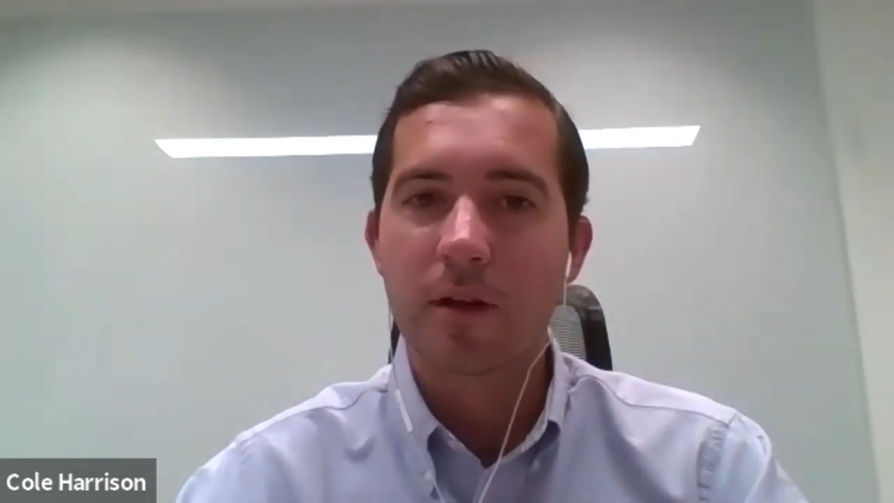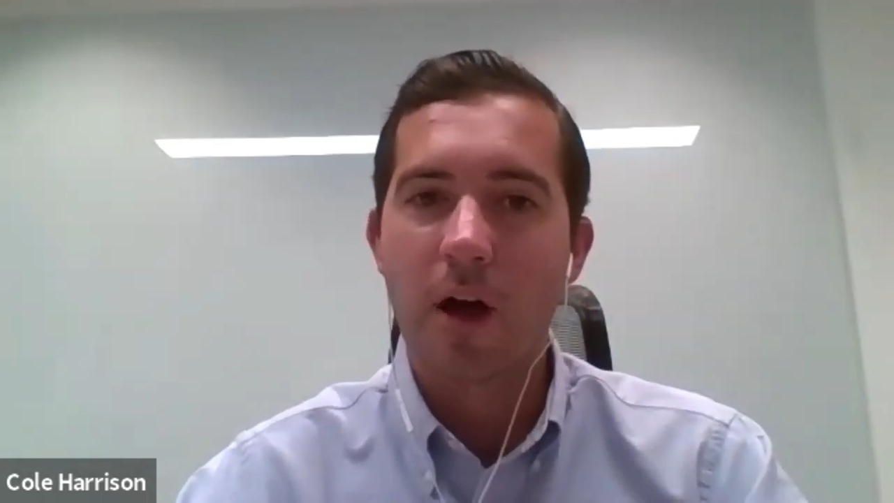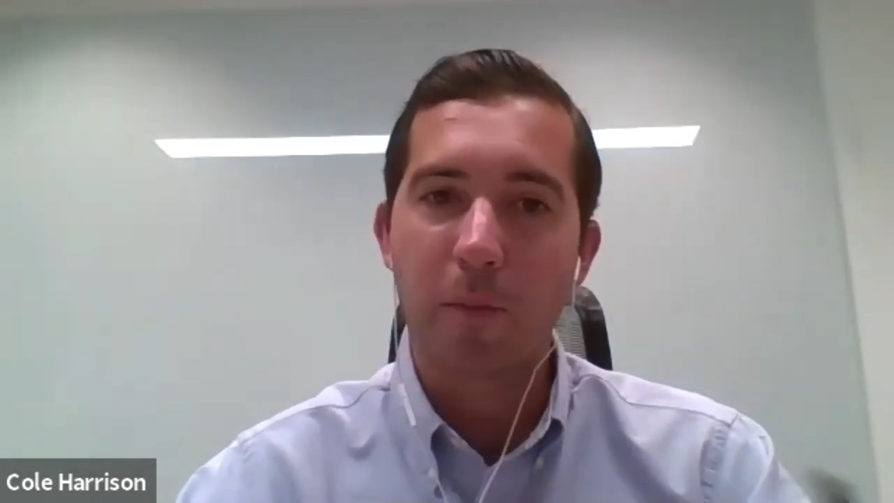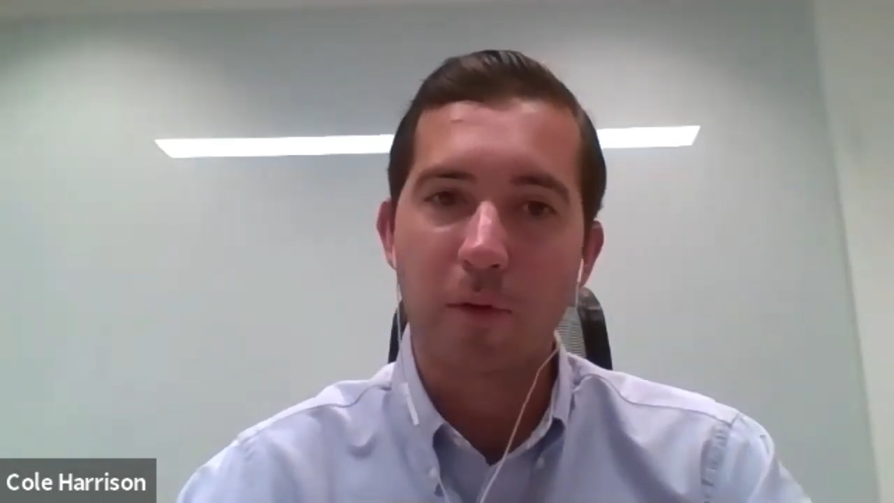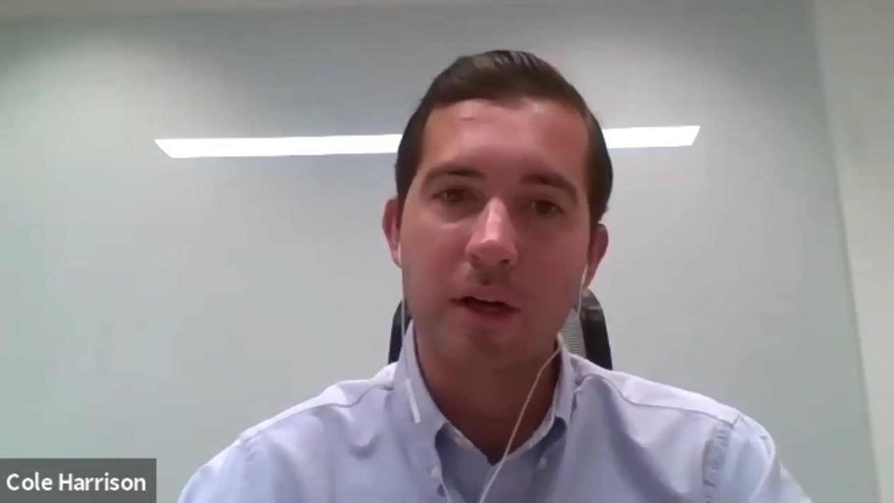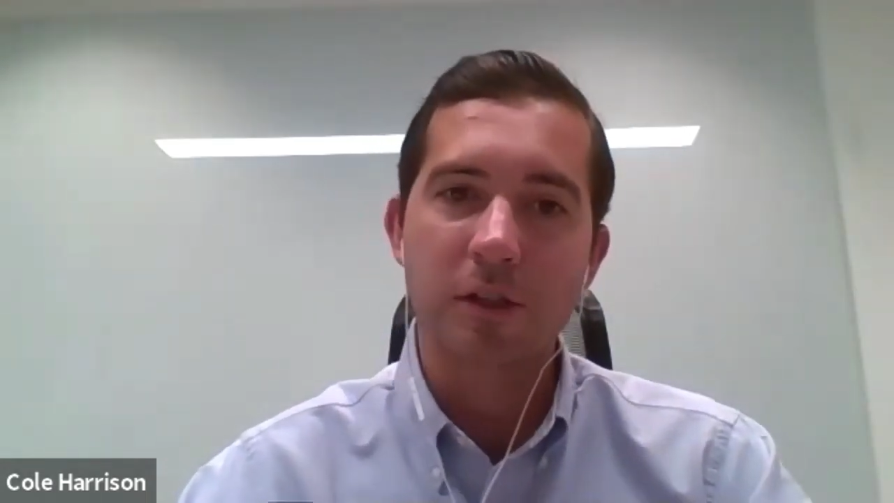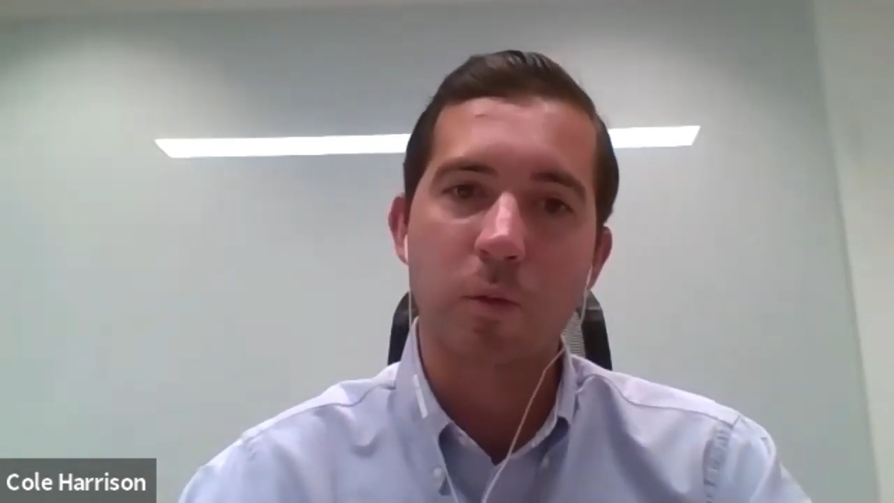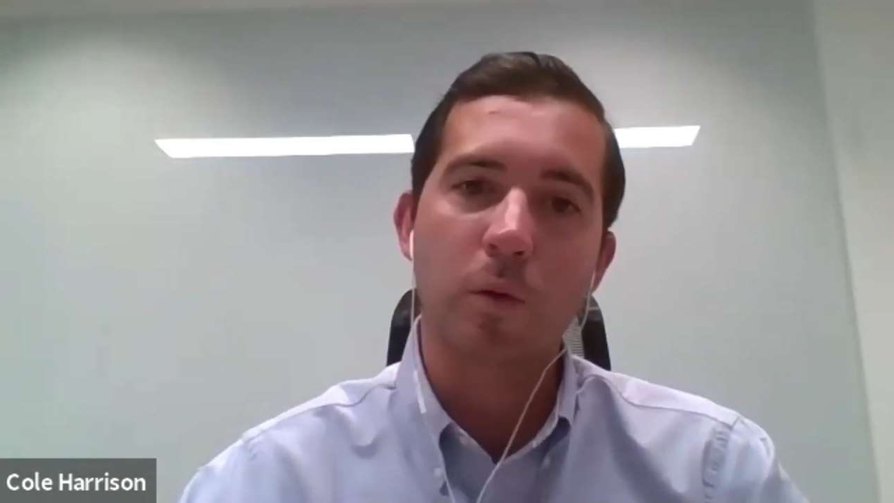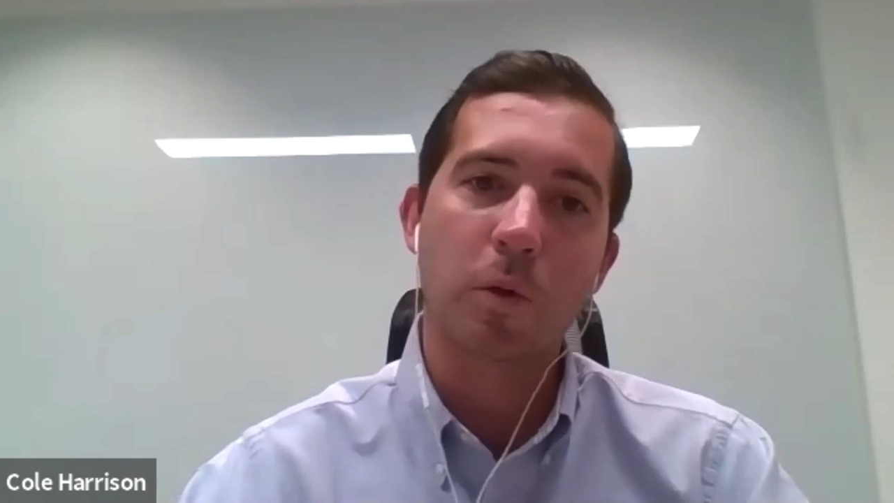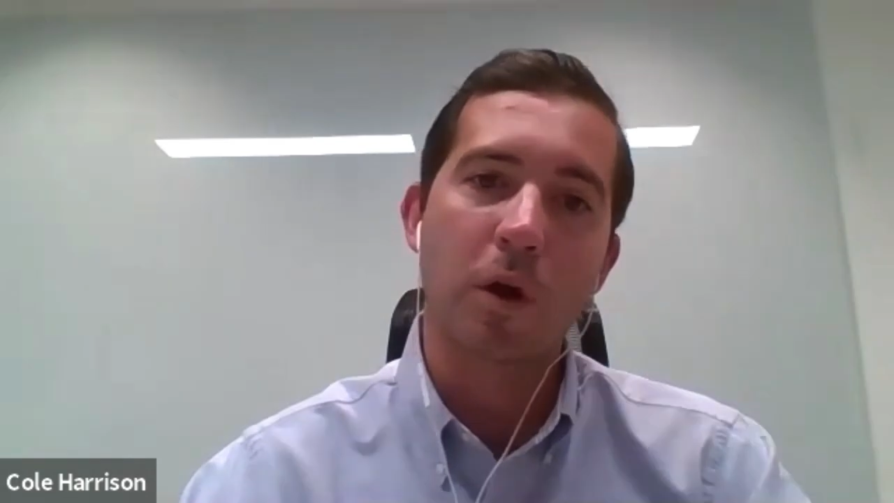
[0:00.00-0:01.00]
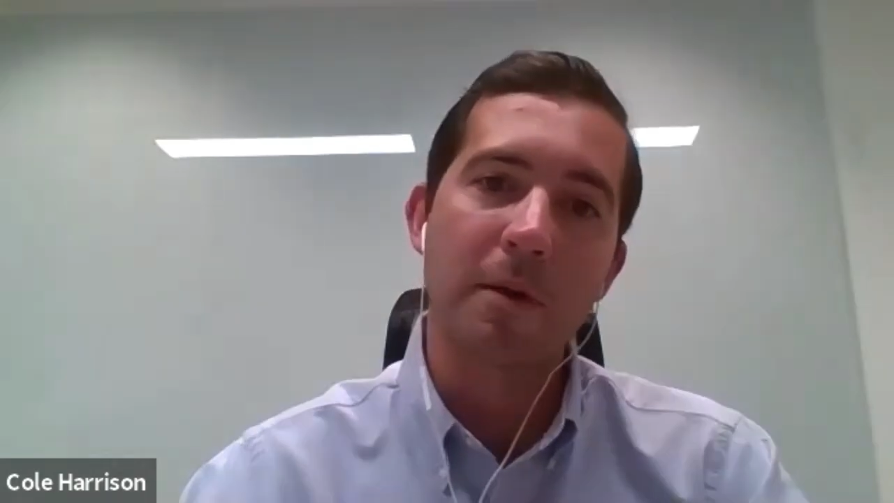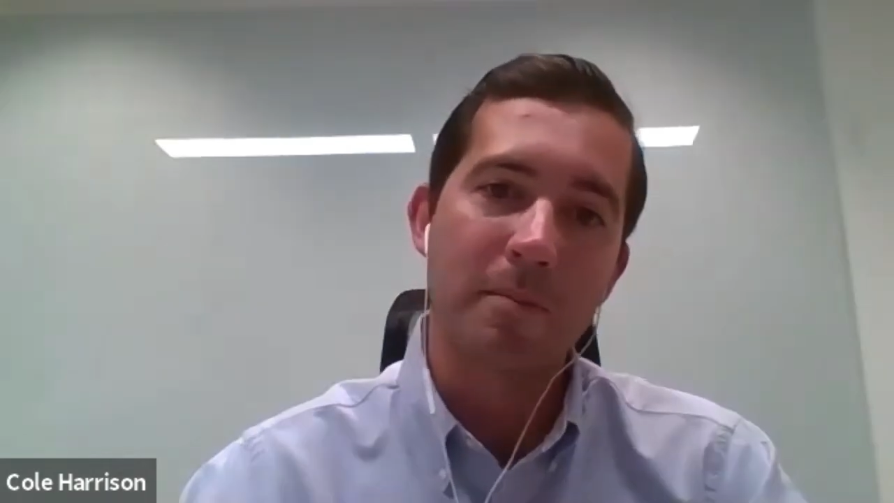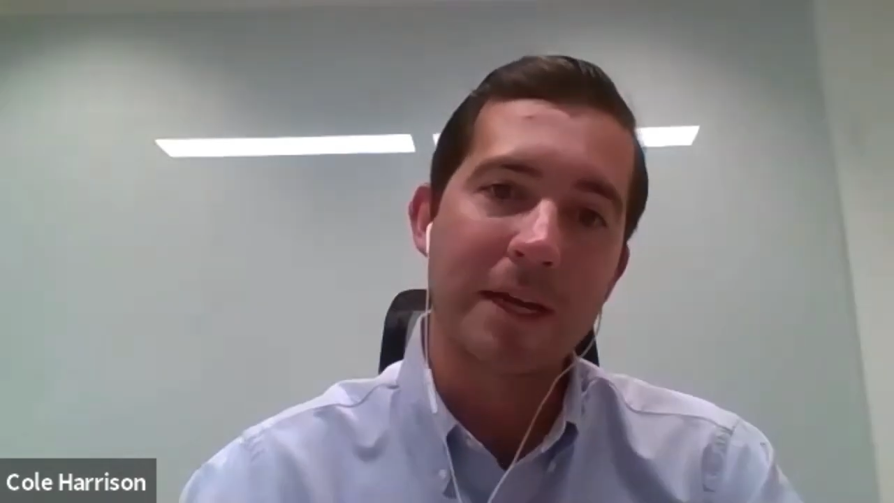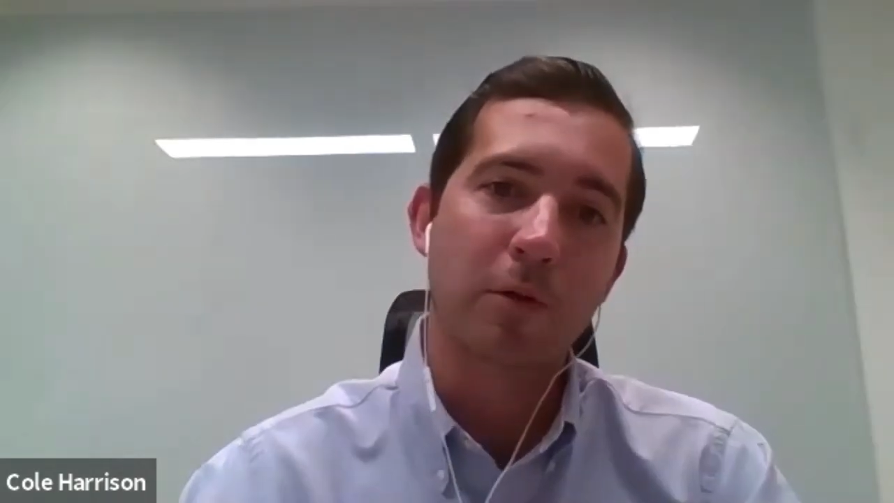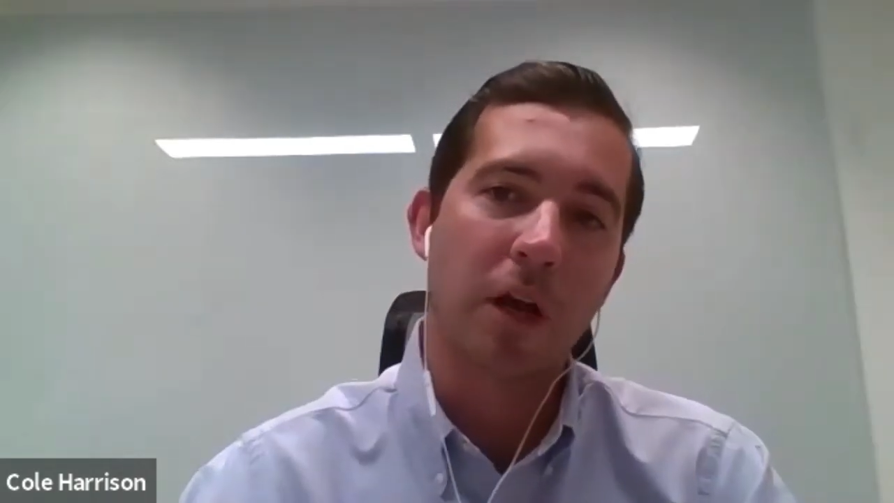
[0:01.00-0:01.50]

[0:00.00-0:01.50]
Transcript: operators will run a bead